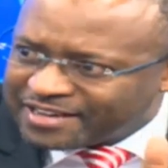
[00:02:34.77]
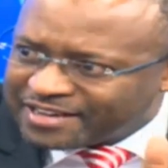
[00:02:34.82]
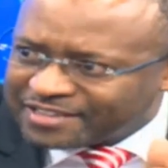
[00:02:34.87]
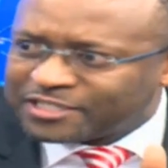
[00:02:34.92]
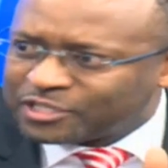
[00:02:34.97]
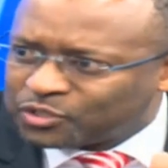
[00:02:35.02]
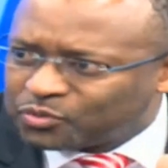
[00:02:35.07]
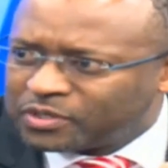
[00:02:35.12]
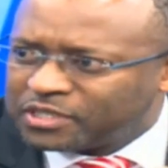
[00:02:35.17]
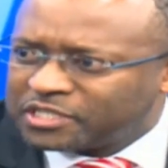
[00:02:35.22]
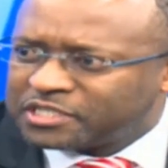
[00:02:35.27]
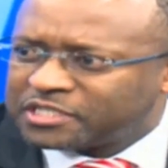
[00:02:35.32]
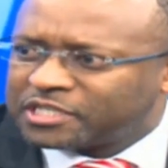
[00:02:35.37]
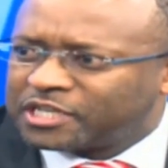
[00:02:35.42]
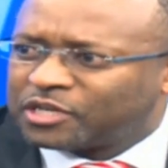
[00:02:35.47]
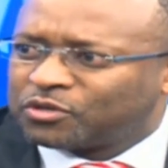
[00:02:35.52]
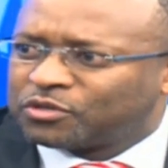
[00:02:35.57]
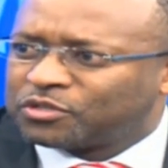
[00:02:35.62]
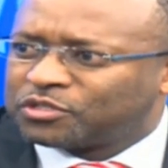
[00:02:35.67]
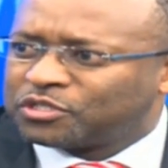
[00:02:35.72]
Yes, it will
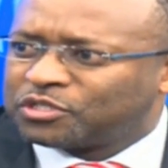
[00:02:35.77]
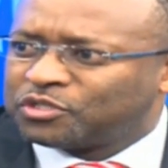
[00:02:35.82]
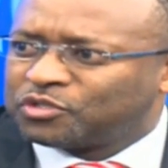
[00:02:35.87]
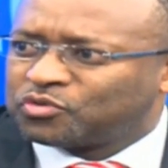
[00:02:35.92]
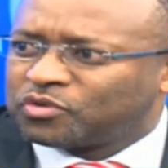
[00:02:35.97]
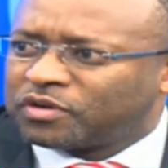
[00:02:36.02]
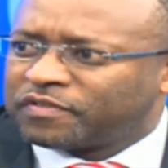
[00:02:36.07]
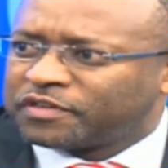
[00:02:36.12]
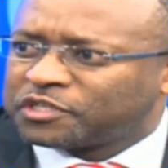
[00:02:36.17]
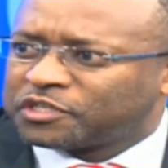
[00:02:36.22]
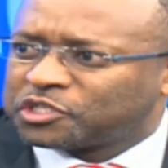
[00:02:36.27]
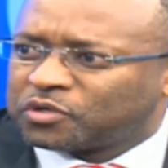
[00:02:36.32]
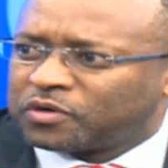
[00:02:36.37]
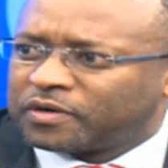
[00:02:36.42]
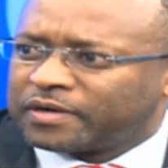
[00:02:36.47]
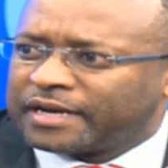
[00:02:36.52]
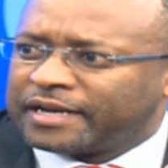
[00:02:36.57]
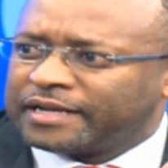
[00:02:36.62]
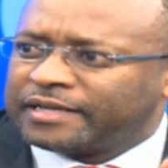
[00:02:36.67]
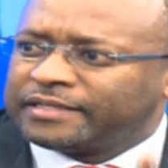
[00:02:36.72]
still continue to have a
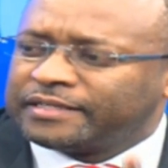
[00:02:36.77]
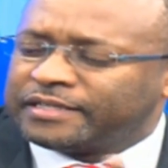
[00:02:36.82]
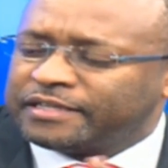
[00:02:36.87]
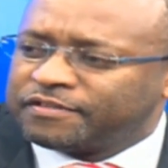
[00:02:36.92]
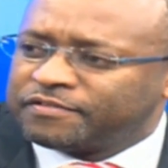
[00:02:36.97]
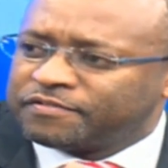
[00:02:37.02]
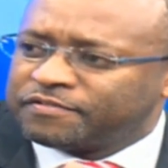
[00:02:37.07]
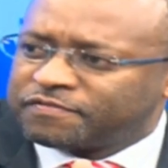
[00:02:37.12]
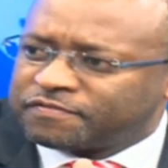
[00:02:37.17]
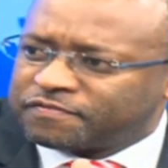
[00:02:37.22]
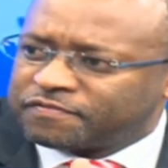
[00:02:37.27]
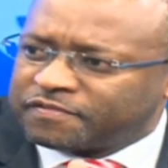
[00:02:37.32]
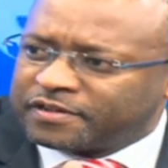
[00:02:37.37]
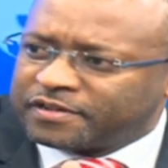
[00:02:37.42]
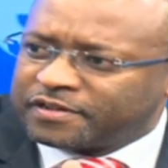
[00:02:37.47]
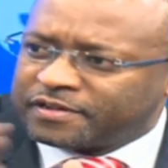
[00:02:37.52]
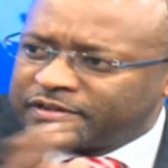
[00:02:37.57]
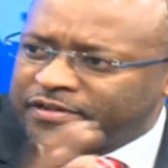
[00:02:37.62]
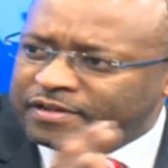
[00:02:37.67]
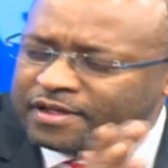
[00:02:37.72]
shoreline if
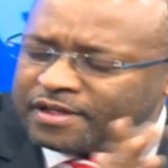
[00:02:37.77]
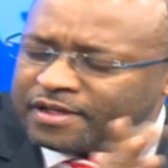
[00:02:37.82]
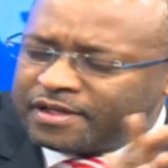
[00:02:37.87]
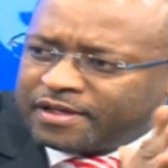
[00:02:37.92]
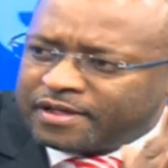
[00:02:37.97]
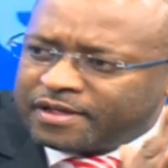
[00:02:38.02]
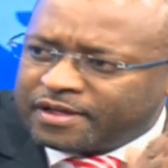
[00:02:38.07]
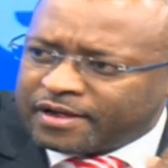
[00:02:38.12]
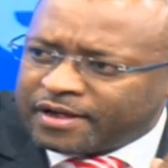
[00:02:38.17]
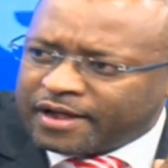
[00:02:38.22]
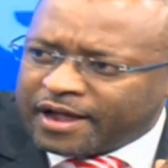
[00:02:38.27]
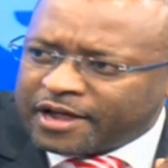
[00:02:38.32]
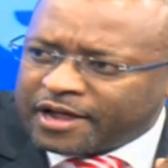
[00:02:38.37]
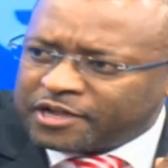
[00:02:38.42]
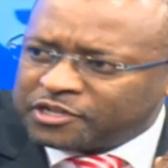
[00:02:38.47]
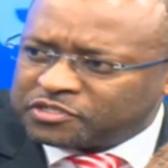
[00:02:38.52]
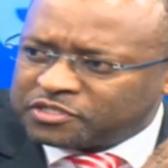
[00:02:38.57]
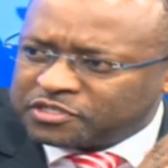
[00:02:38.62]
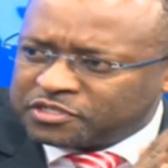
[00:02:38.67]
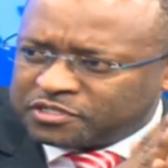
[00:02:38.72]

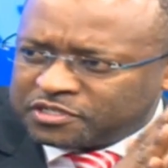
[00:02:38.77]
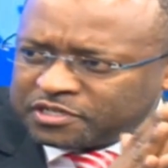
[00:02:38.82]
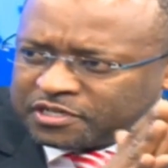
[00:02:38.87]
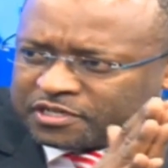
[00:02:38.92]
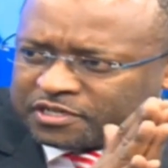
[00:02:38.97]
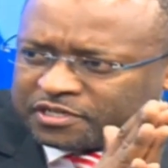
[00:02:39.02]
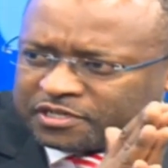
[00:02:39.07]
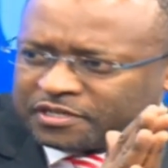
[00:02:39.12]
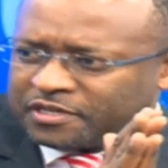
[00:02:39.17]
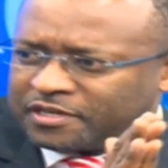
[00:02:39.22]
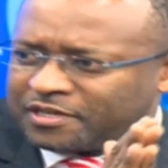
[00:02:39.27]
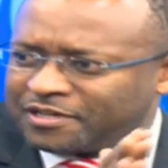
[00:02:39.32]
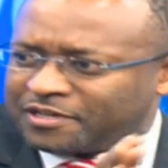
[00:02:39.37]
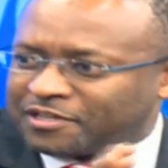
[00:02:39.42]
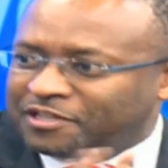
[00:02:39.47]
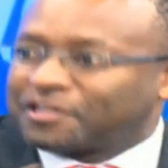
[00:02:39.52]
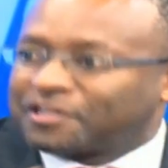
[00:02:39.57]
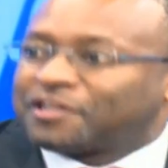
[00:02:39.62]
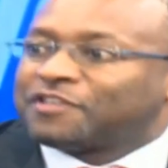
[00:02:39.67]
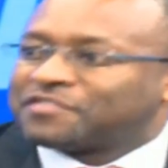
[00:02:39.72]

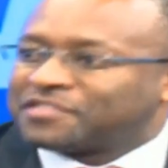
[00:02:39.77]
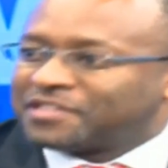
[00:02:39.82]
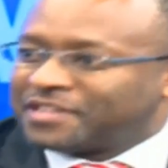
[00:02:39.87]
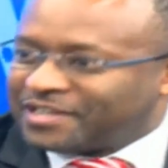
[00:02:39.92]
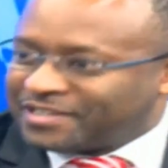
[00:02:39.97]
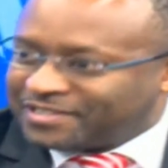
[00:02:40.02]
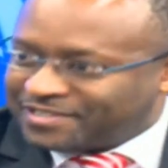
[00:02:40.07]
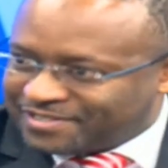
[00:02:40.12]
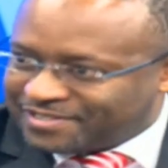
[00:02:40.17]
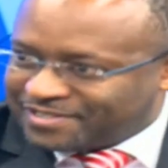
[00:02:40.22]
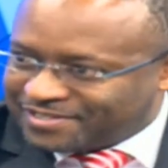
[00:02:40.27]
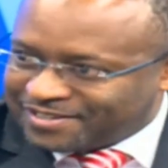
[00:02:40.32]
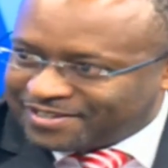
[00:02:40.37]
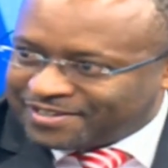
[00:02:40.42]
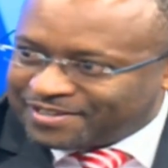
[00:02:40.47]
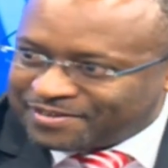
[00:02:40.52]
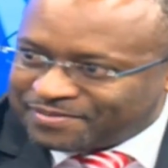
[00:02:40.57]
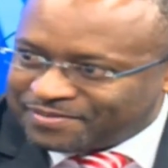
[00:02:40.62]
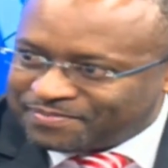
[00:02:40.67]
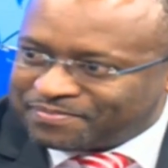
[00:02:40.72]
ICJ gives that
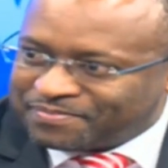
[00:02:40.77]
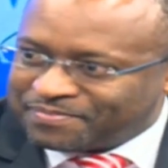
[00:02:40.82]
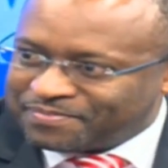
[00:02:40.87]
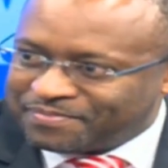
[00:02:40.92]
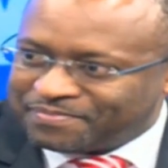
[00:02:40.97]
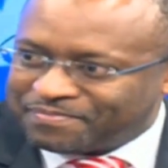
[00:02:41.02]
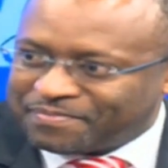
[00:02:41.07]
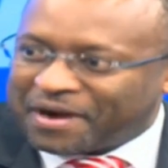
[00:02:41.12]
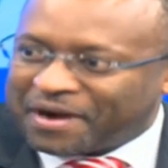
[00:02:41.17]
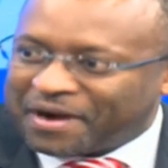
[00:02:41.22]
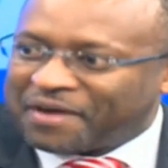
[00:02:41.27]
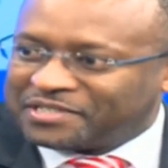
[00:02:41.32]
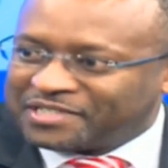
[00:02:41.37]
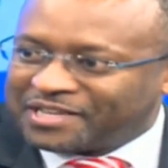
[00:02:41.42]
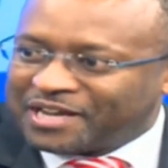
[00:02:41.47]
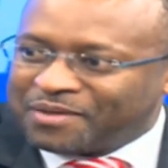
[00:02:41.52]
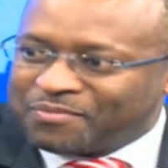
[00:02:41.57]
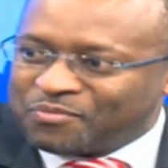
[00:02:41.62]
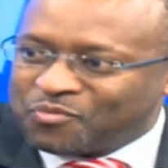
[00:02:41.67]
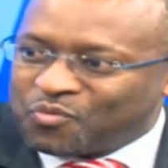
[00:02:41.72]

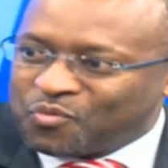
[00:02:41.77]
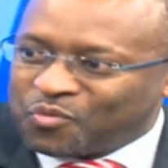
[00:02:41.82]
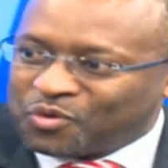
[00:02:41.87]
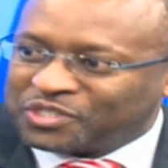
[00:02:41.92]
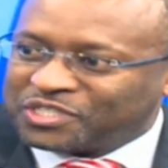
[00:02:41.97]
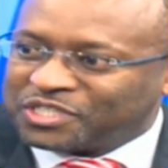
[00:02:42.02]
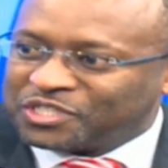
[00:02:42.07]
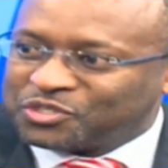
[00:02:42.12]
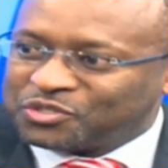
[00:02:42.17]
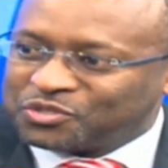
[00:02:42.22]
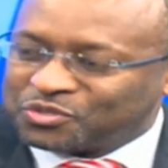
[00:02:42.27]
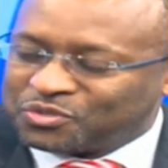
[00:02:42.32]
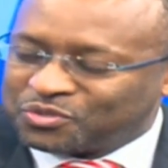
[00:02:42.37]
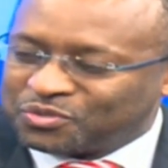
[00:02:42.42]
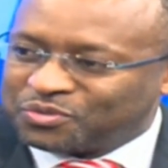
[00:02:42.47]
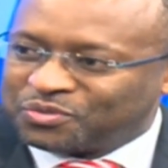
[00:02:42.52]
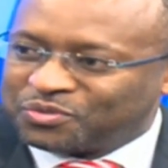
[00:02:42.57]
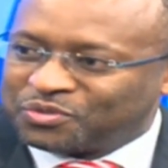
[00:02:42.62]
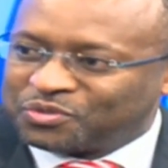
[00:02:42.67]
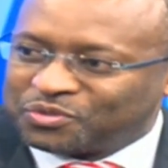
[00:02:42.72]
maritime waters
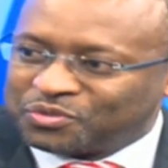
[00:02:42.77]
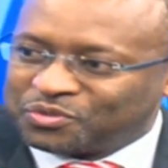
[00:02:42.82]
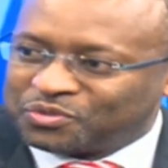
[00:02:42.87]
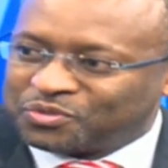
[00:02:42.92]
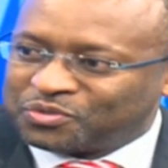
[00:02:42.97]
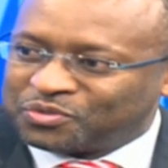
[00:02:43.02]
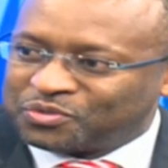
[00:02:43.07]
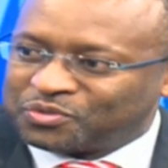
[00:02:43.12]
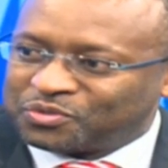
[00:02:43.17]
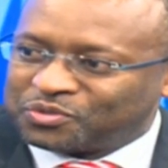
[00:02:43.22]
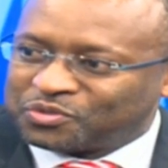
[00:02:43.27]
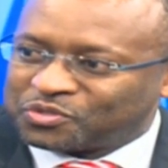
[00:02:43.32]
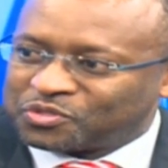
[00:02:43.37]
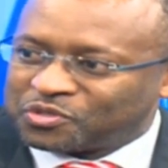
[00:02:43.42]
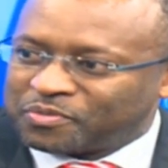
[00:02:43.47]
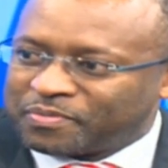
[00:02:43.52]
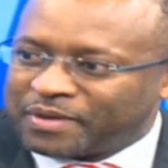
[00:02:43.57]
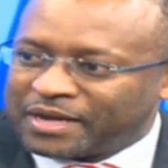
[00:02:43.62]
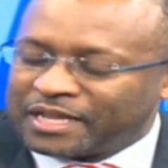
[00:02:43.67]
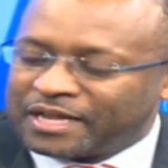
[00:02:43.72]
to
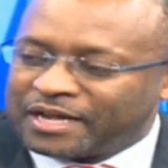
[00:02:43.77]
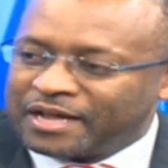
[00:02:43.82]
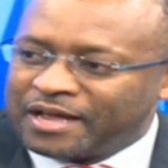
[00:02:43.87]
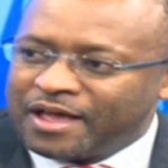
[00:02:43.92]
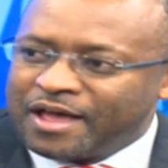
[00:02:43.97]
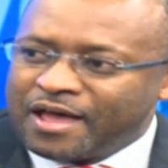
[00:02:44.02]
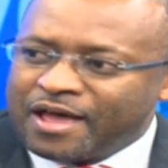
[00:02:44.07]
Somalia.